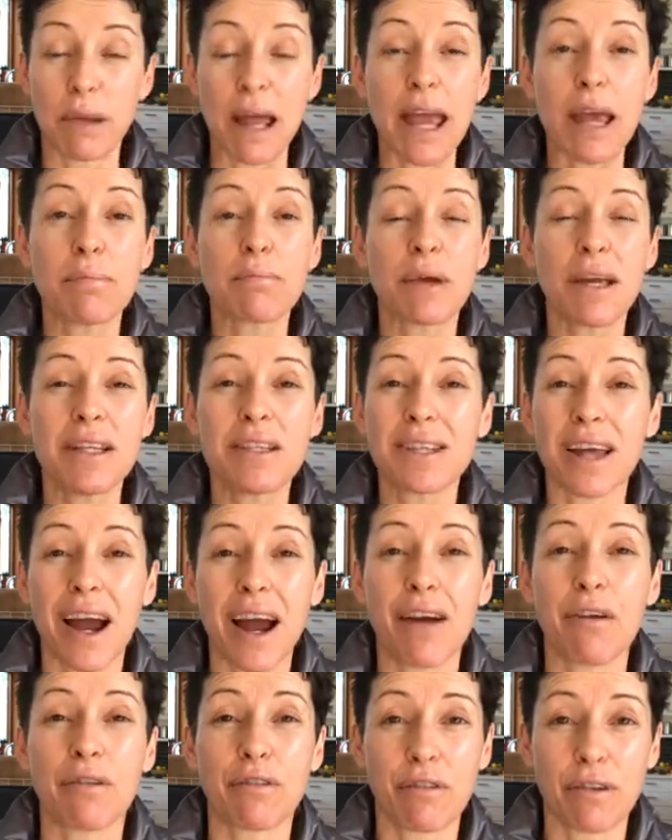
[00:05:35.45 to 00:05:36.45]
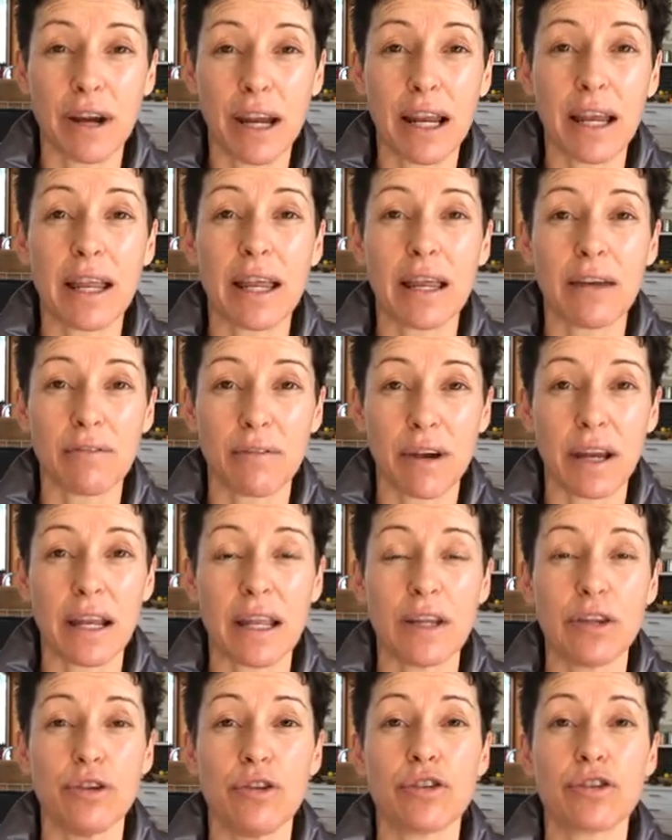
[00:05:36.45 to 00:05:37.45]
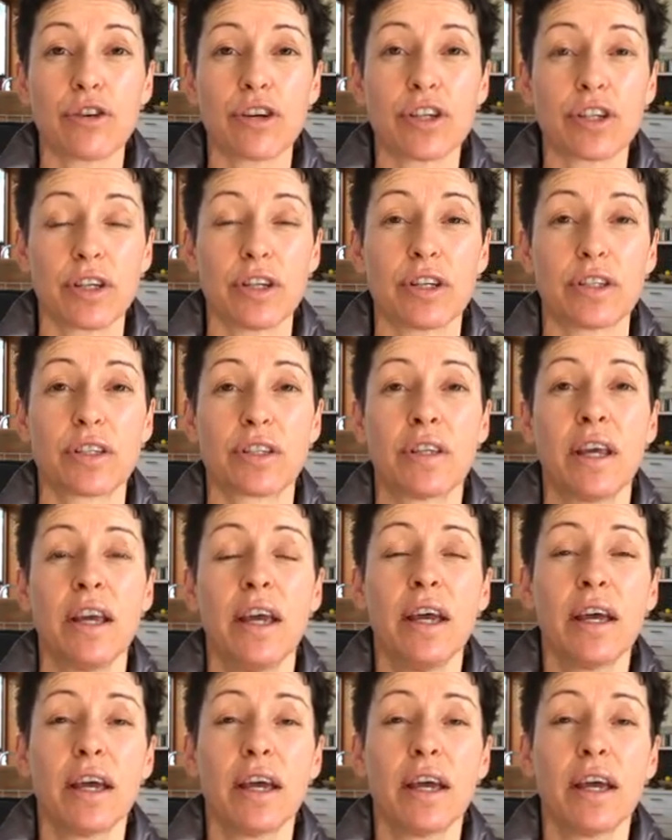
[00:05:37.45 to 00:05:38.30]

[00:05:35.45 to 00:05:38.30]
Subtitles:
Black beans are a really, really nutritious